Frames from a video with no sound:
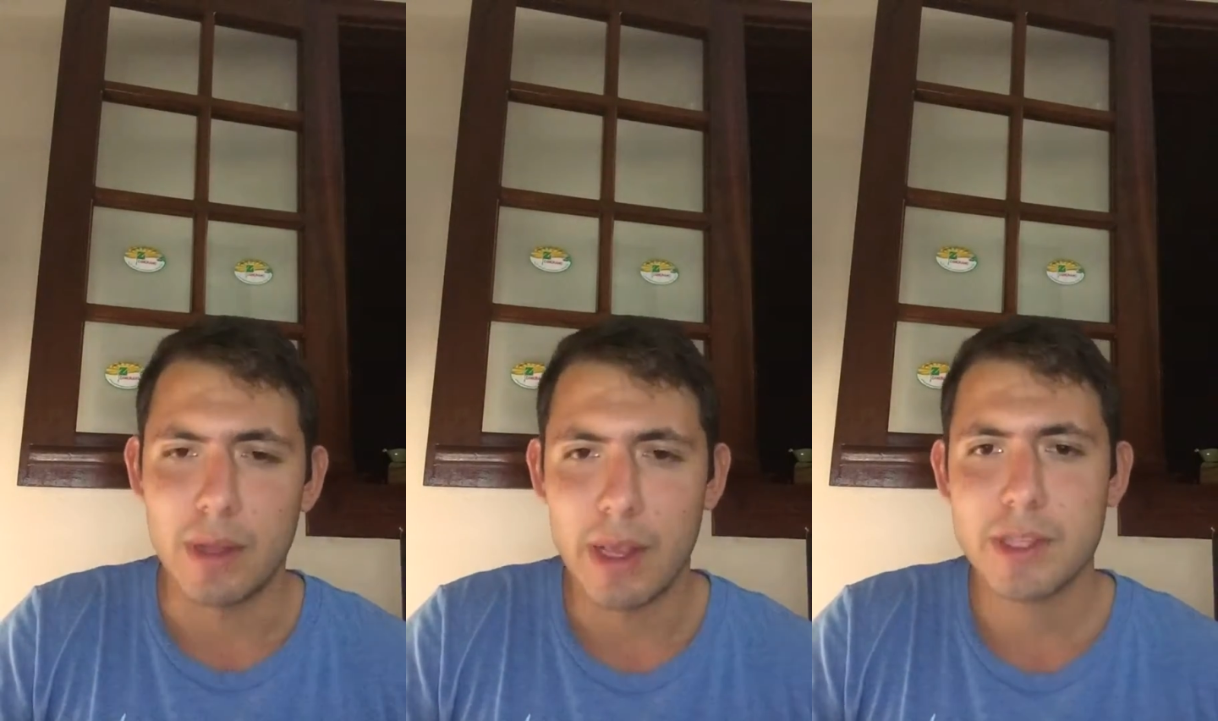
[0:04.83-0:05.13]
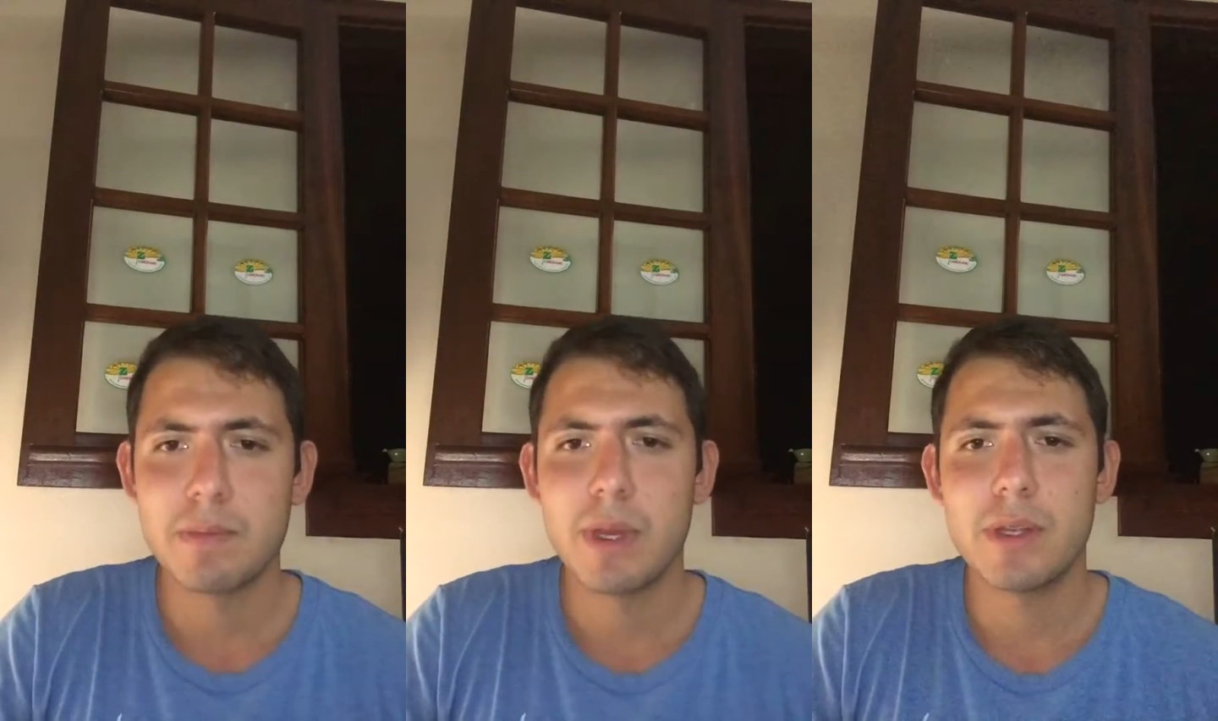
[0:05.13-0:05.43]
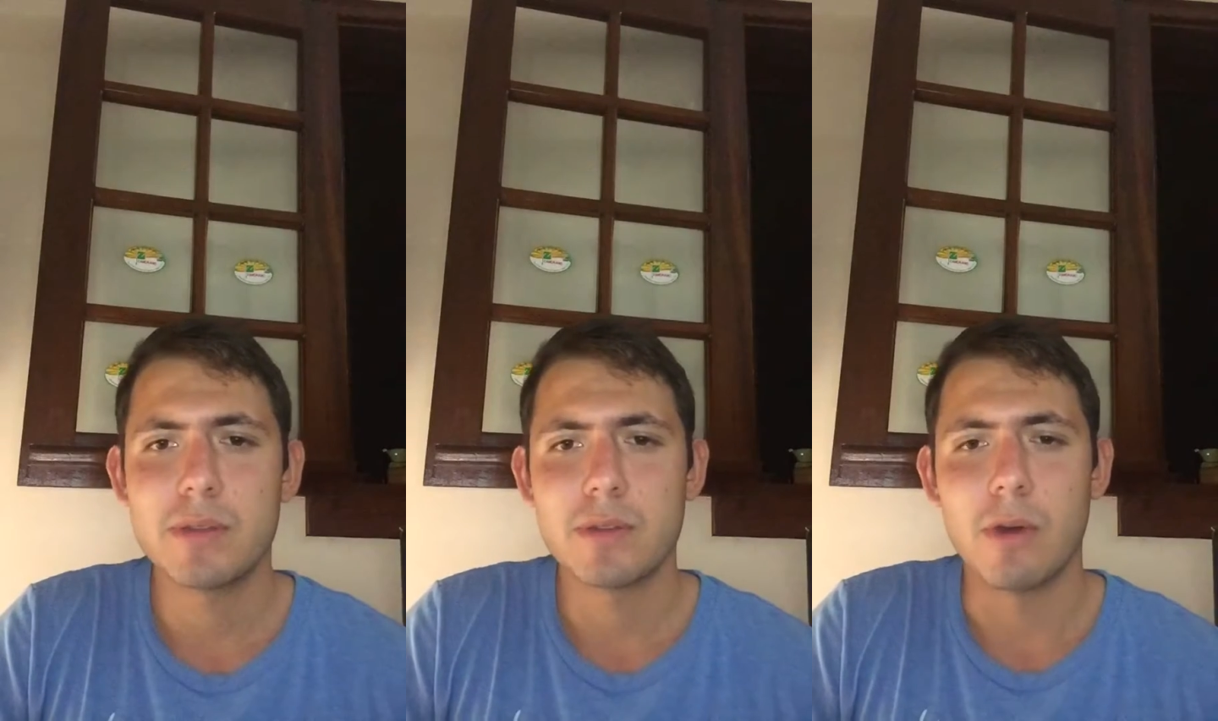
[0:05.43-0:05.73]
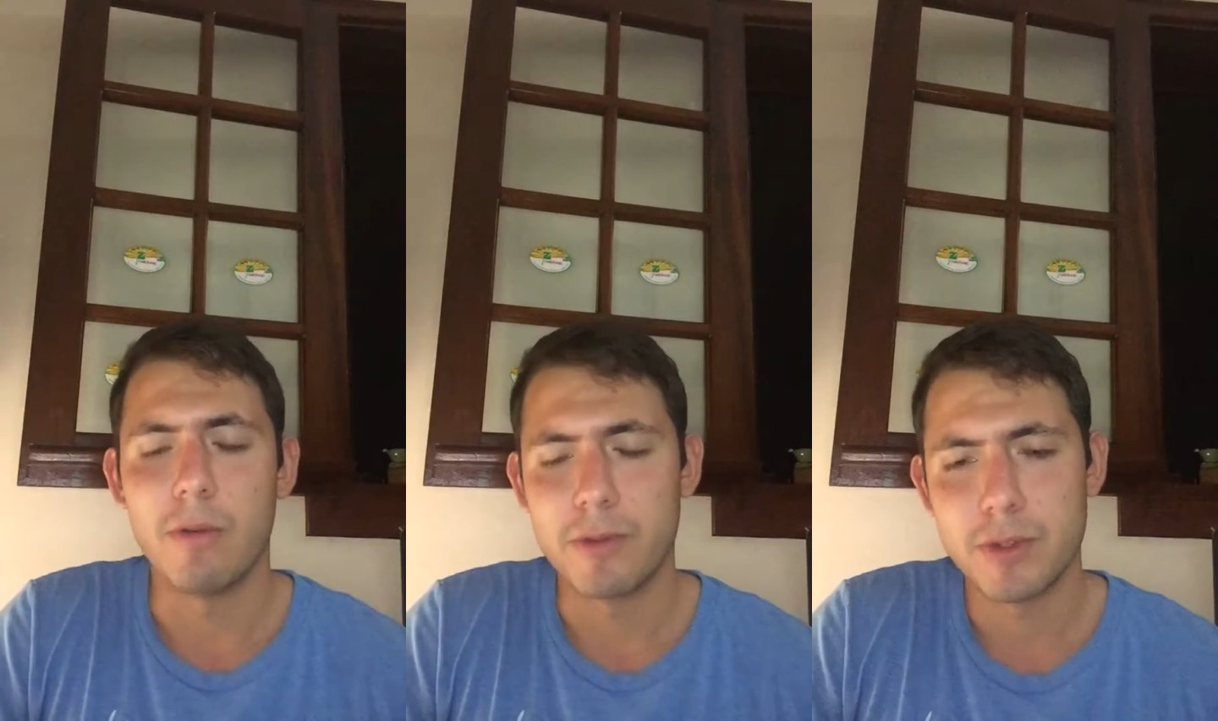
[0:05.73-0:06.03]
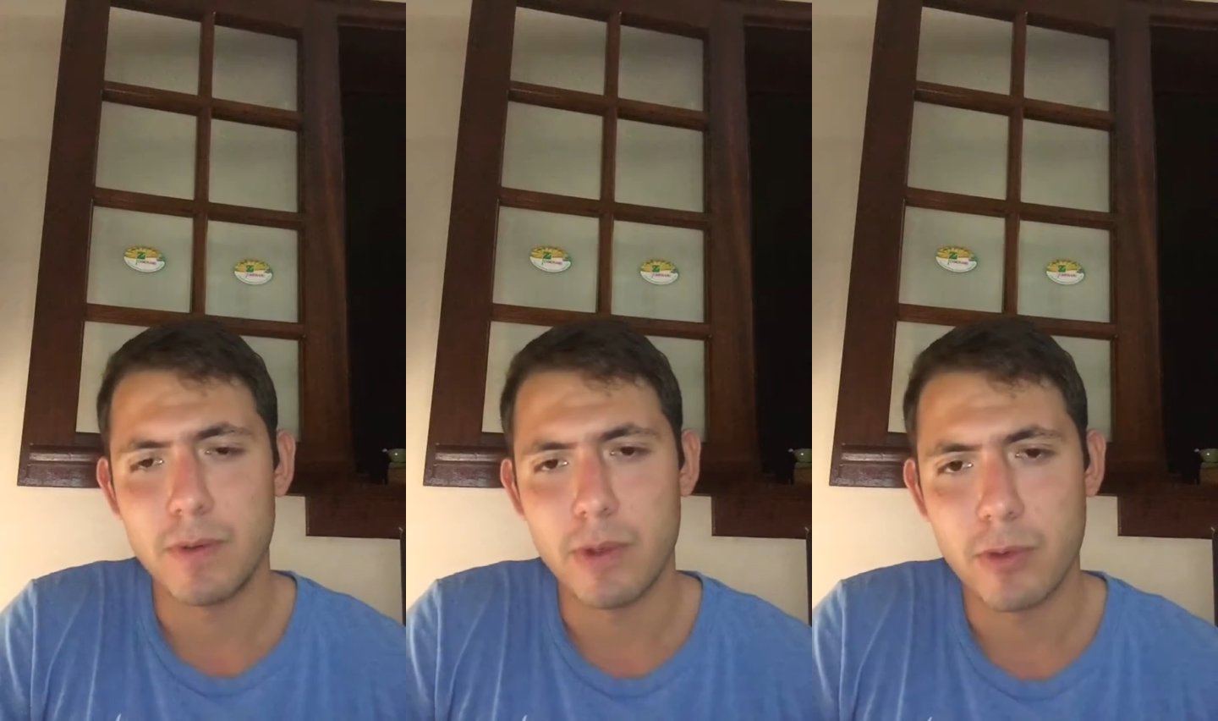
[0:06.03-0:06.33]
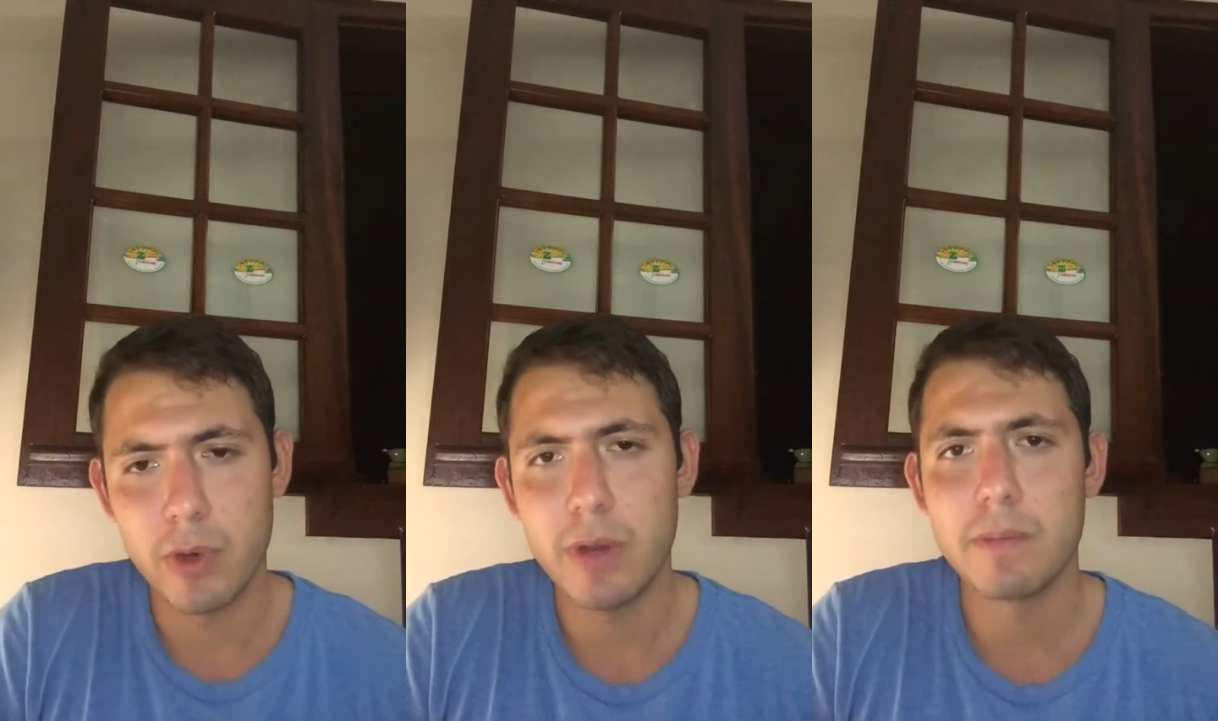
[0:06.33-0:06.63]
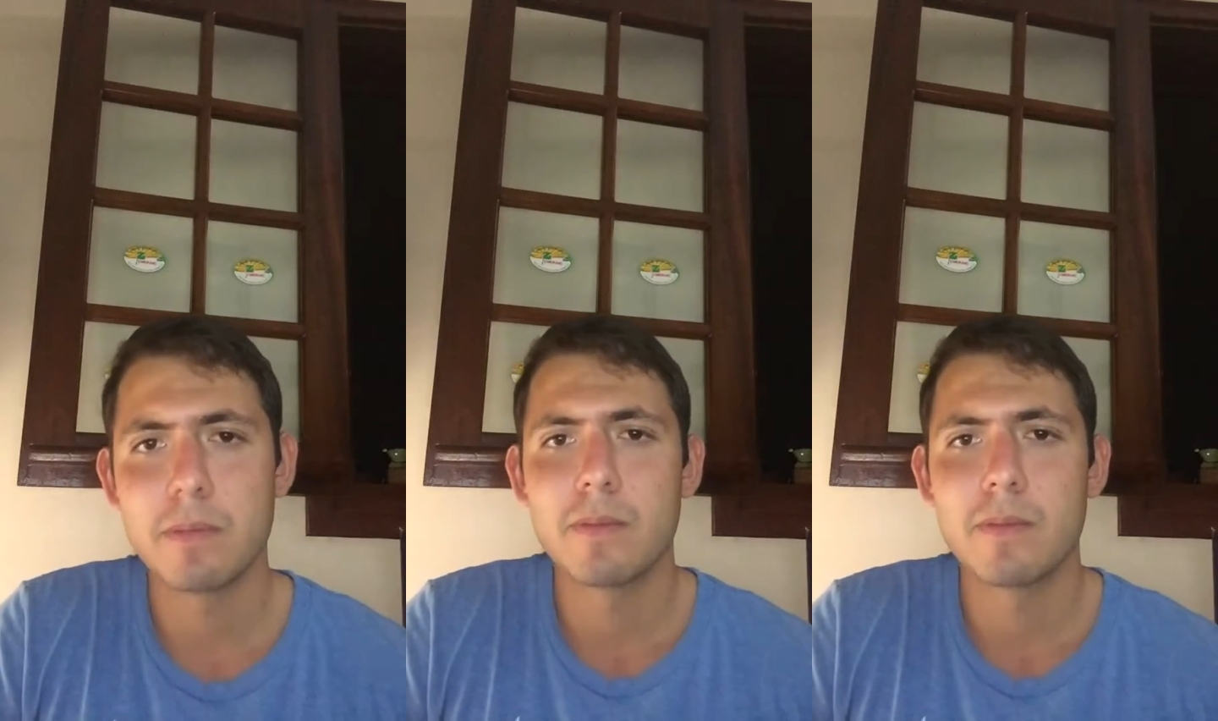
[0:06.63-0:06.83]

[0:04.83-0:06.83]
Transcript: classmates of CV3.